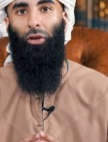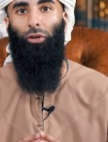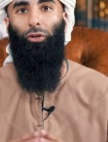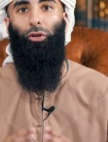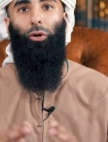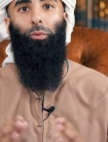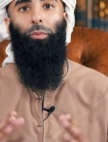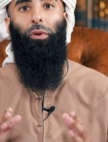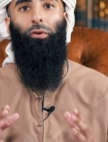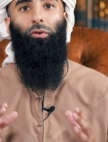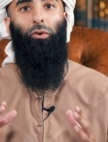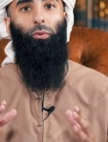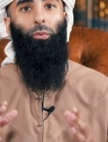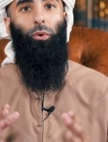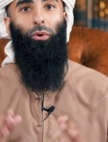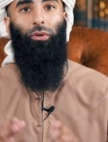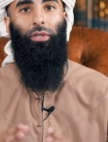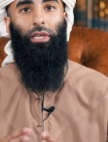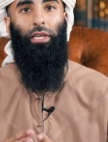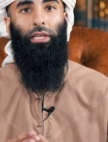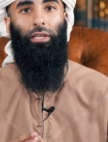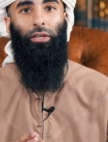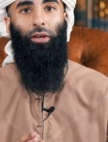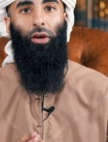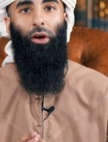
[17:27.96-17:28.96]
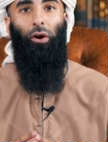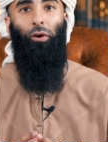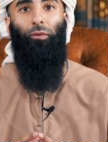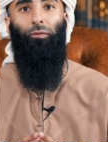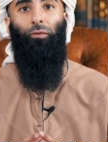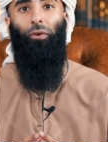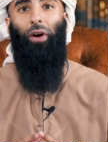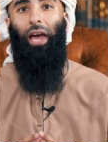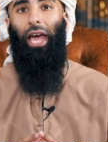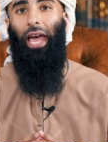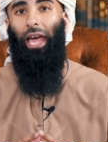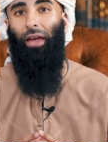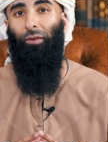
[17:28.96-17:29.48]
You'll be rewarded
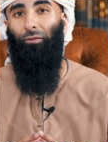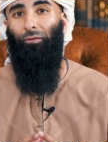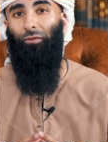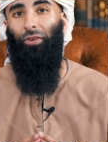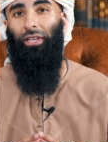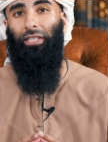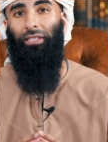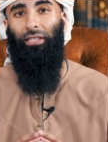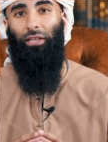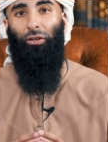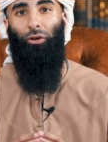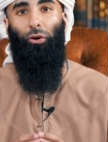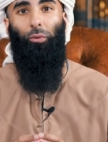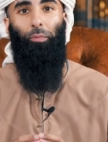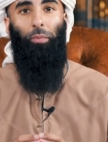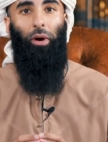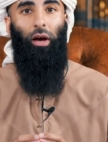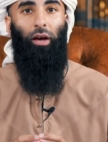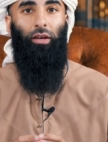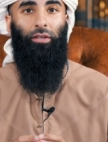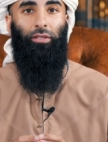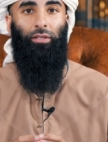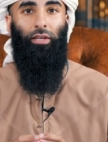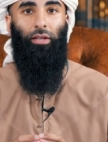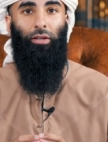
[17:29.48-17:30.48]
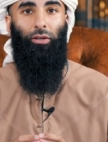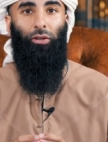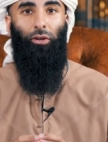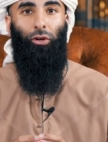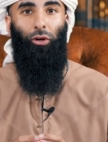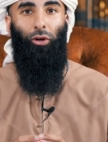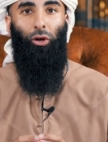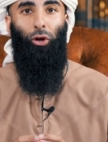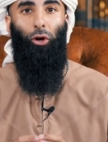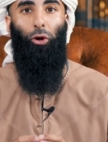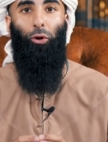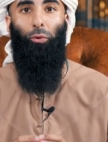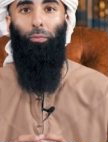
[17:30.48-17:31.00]
for every single person
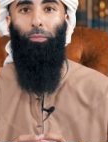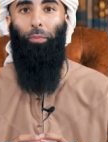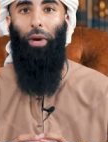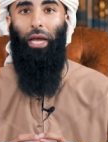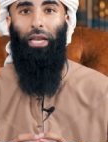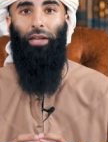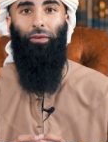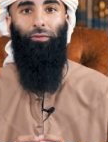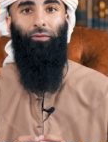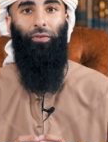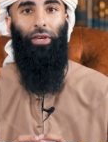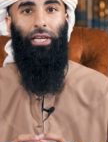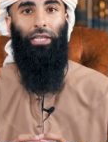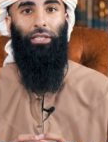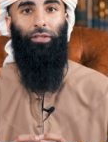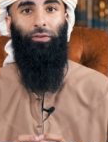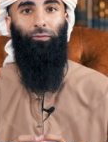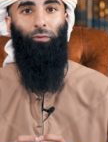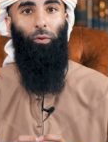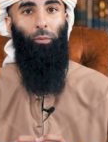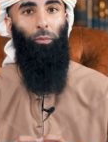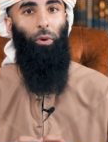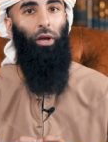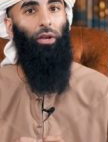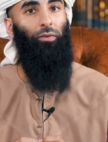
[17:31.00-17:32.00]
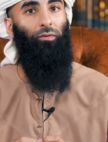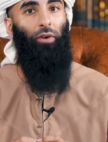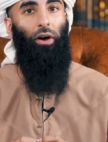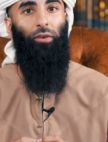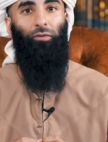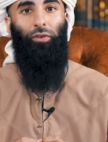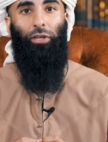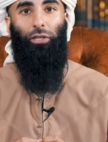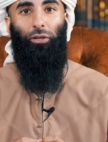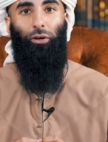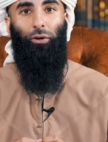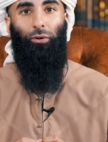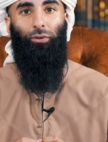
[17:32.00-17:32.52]
who benefits from one of our
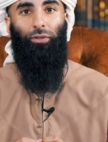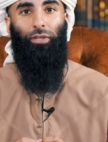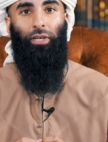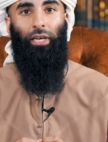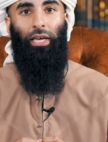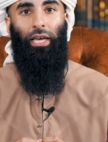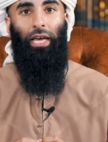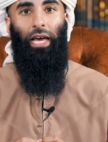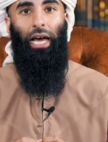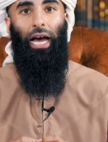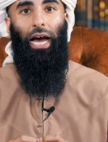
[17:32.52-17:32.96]
videos